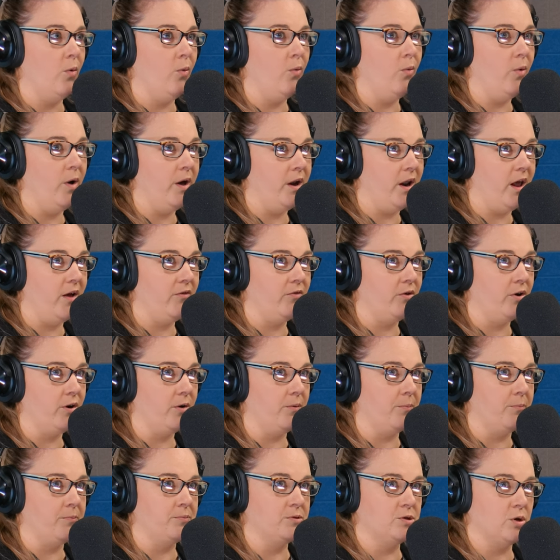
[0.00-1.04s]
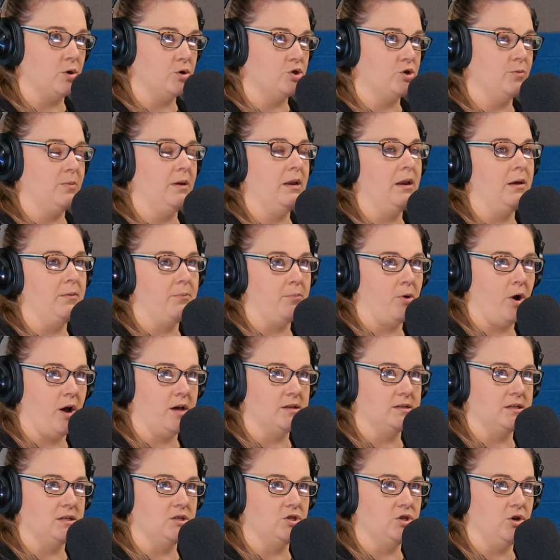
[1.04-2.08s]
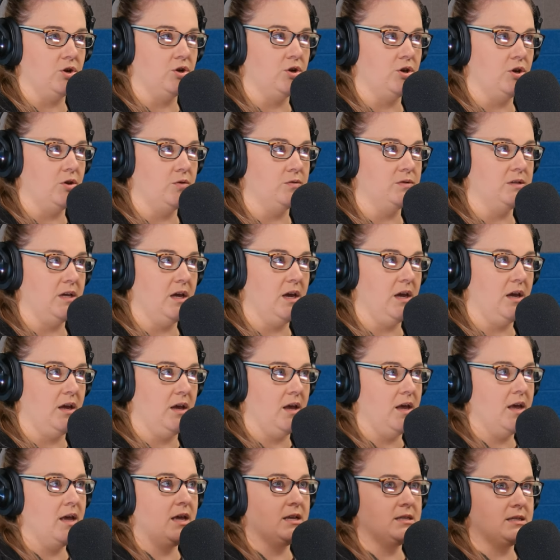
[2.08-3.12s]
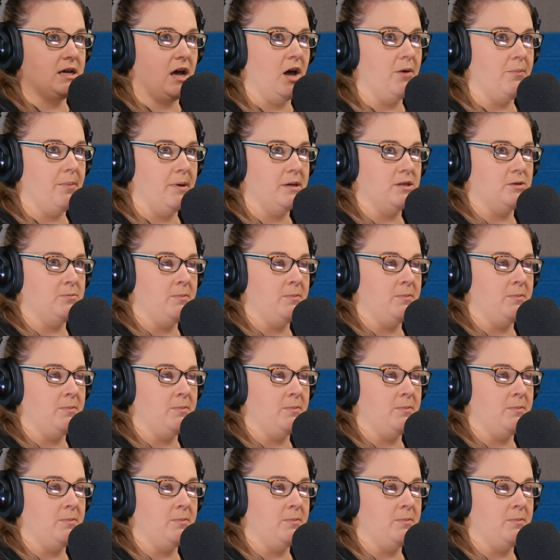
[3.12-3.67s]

whatever social media presence you're using to help us